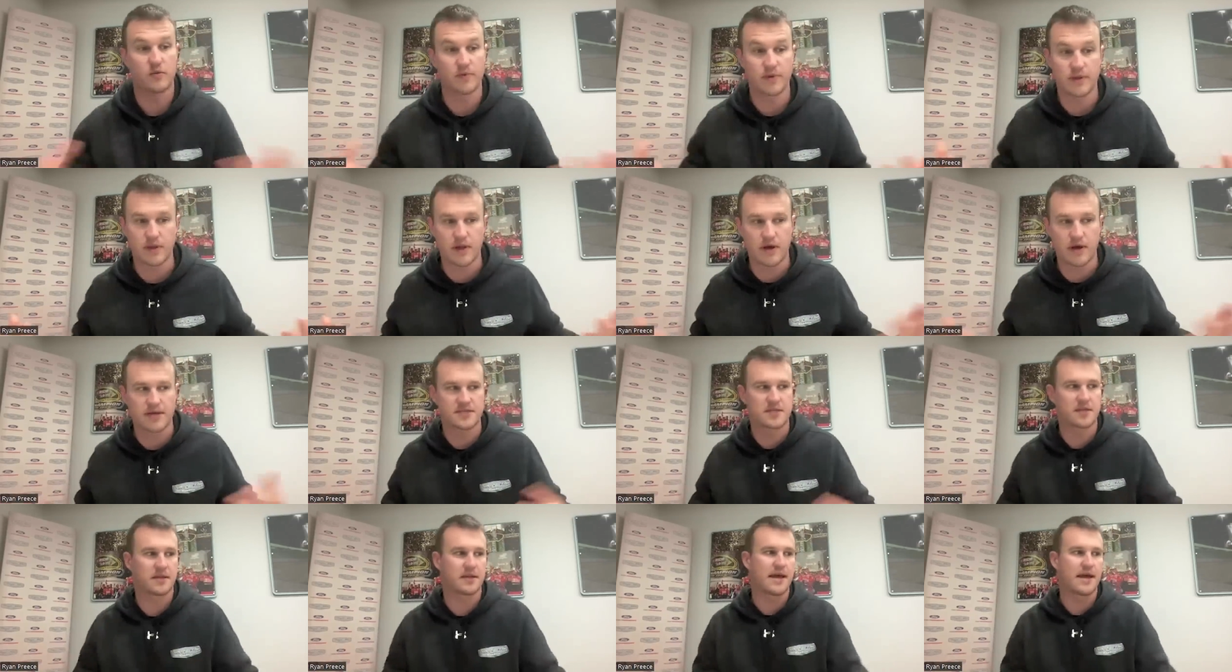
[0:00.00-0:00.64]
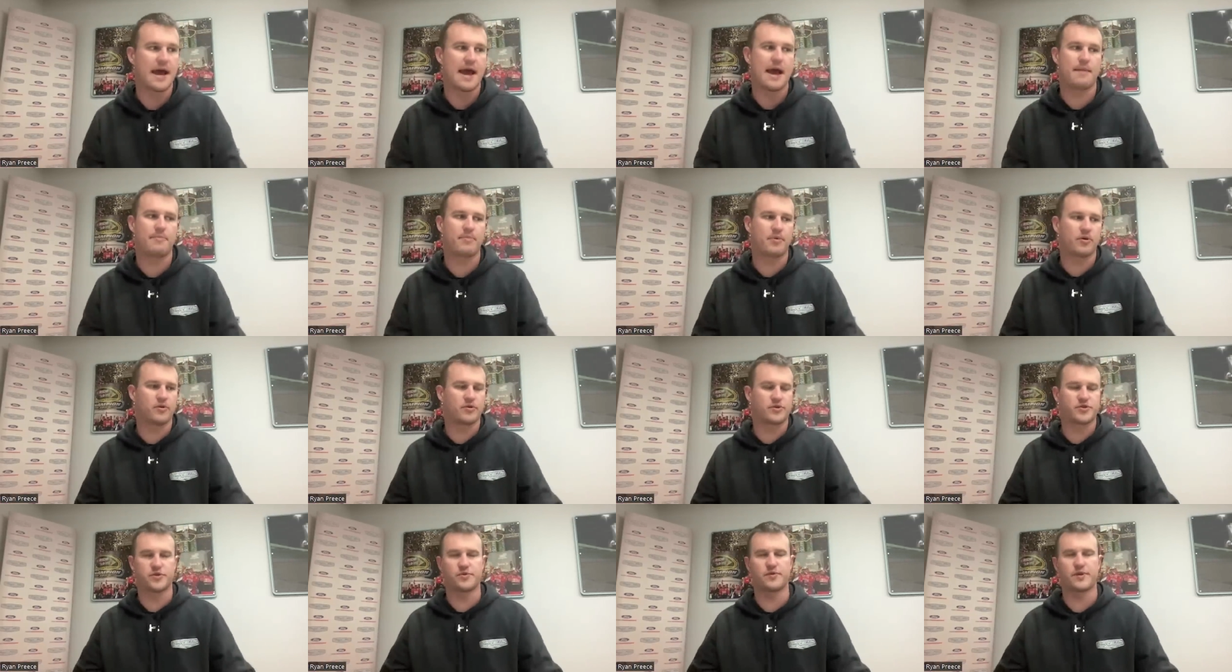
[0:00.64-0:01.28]
we lost a lap
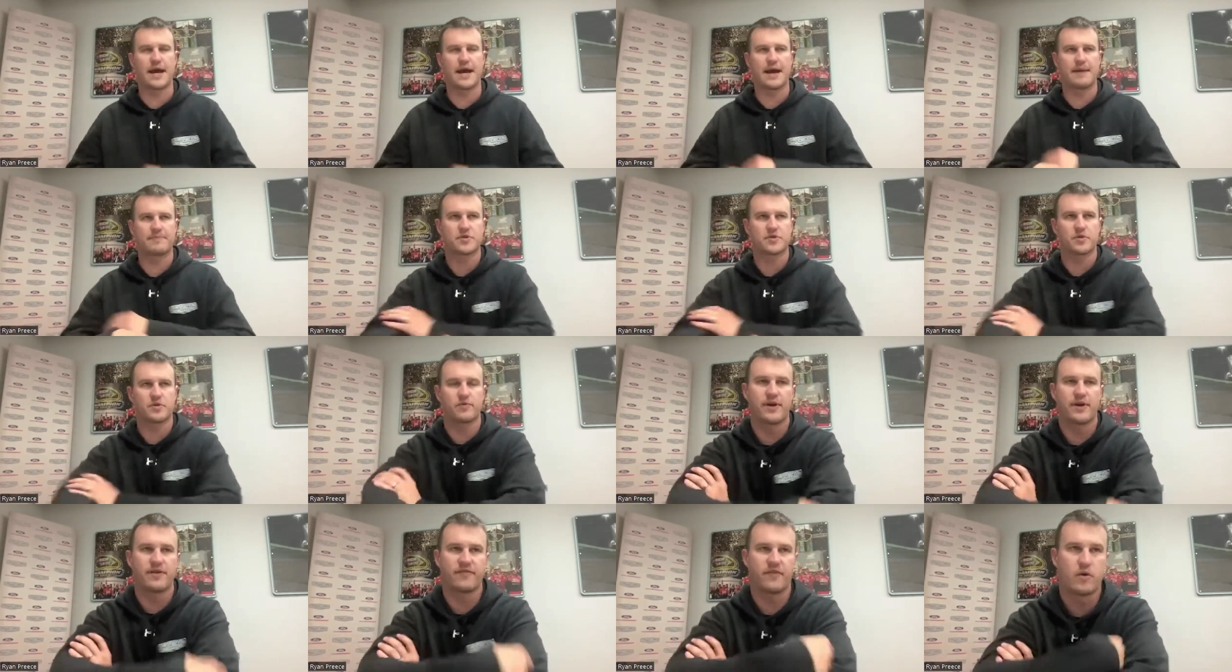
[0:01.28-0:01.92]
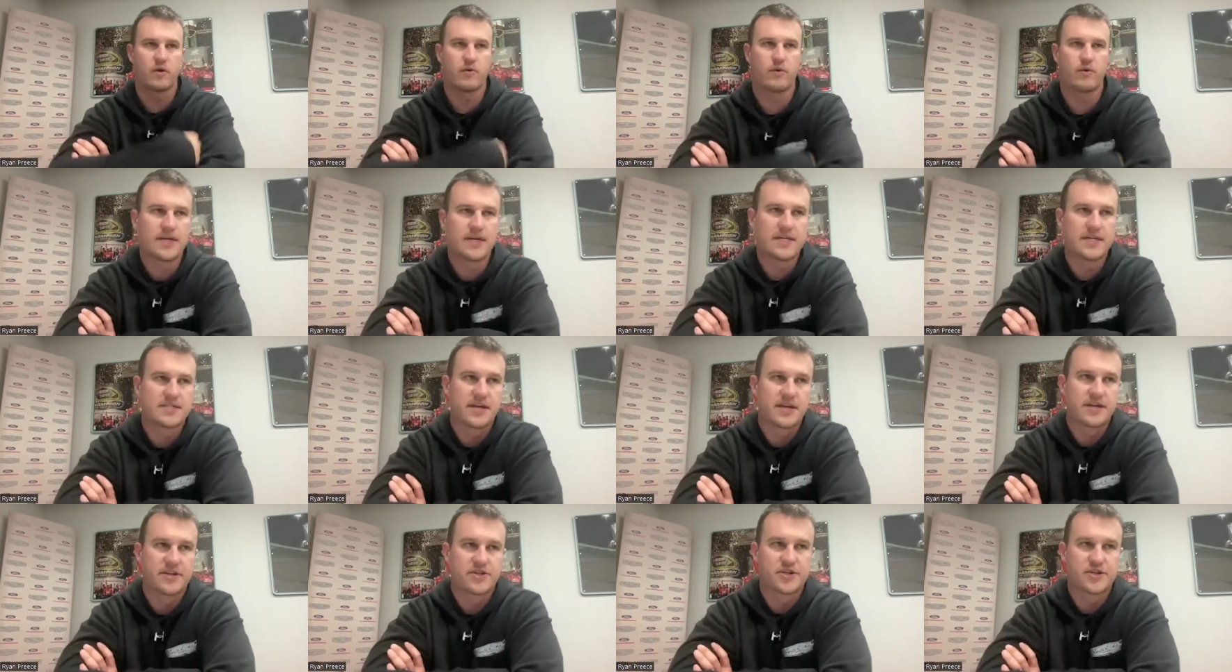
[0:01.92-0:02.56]
or two laps or whatever it
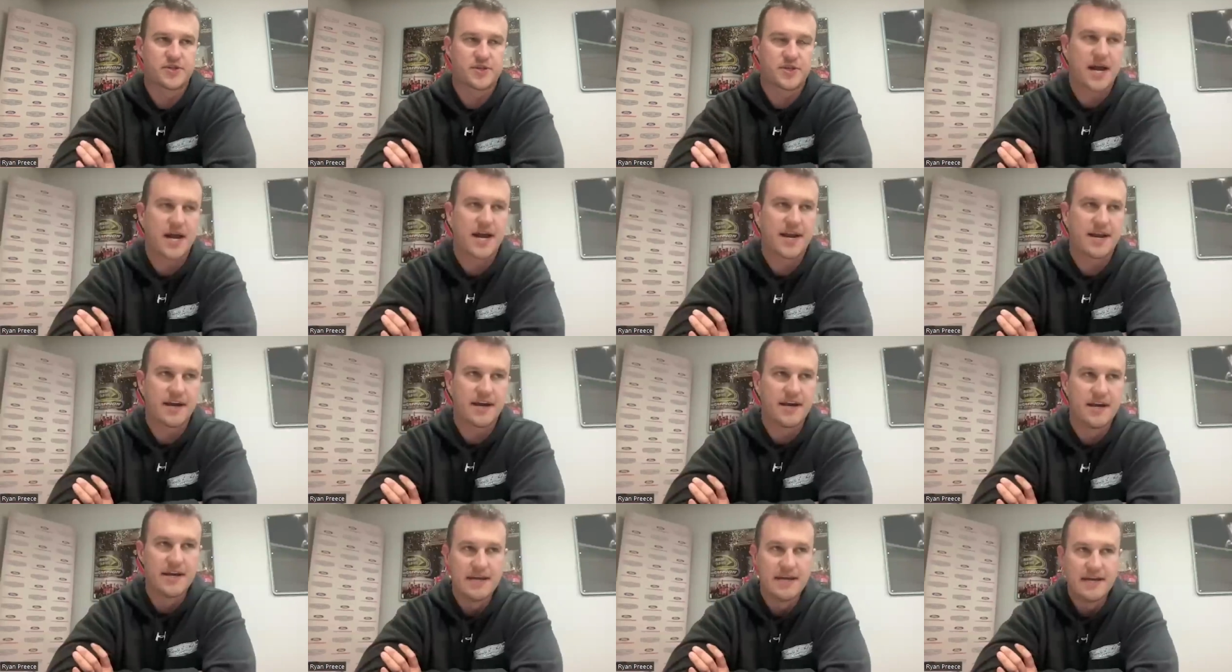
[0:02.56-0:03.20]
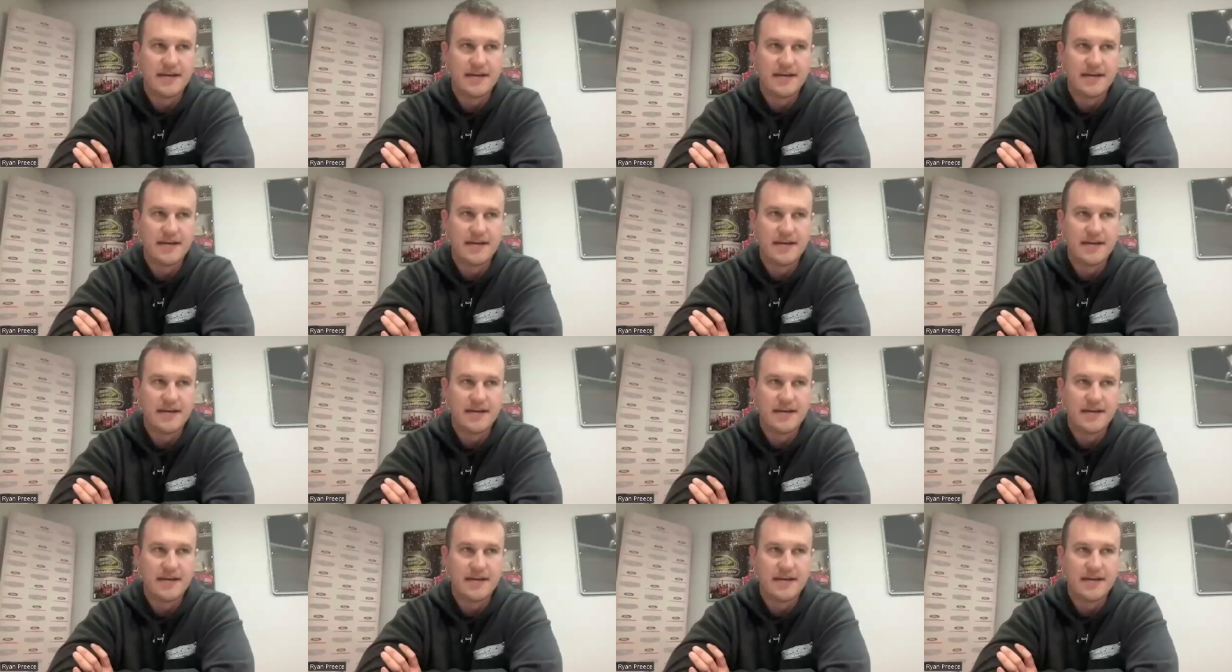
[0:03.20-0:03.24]
was, and it just kind of